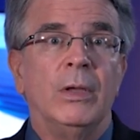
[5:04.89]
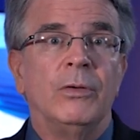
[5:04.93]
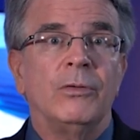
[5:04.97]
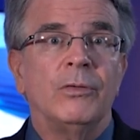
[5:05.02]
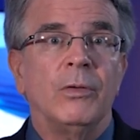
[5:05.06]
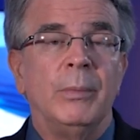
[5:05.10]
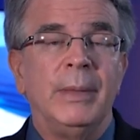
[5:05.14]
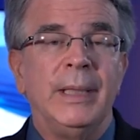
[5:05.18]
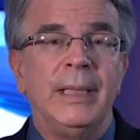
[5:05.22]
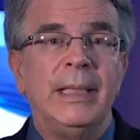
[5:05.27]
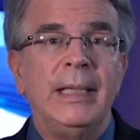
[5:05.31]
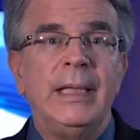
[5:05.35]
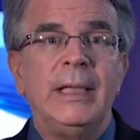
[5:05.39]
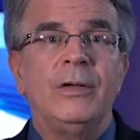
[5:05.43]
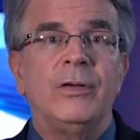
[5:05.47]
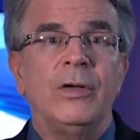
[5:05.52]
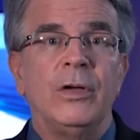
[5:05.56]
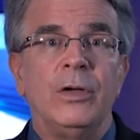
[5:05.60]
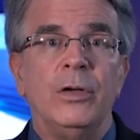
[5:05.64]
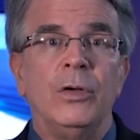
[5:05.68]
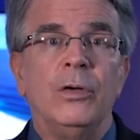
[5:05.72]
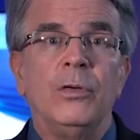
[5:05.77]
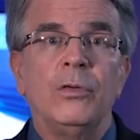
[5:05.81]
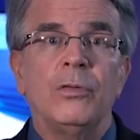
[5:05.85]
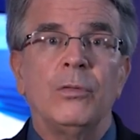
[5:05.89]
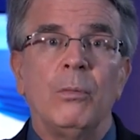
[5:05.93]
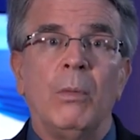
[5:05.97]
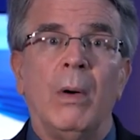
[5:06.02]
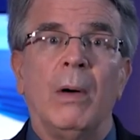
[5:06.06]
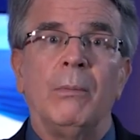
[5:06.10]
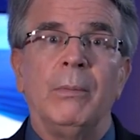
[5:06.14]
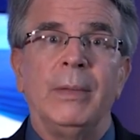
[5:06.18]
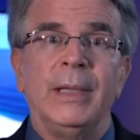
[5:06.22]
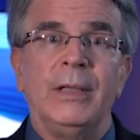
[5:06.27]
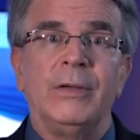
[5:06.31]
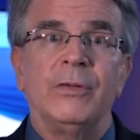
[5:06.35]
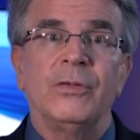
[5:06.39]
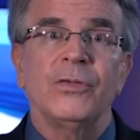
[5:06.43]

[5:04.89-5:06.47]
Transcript: So we need to use what we